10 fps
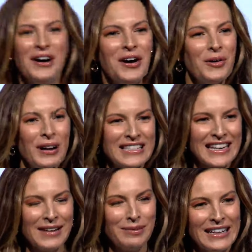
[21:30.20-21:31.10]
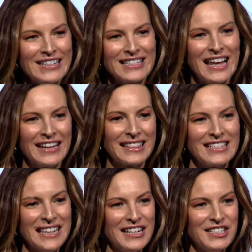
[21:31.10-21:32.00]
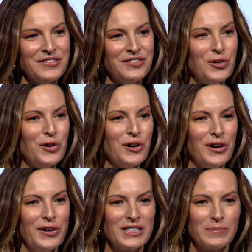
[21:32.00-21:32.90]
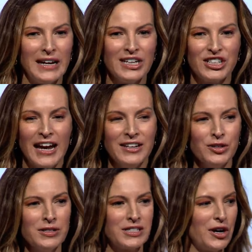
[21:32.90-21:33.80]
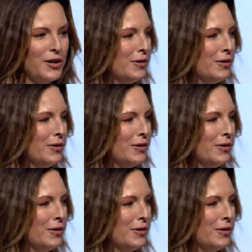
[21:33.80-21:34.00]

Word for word: Once again, please thank the Senator for her speech and also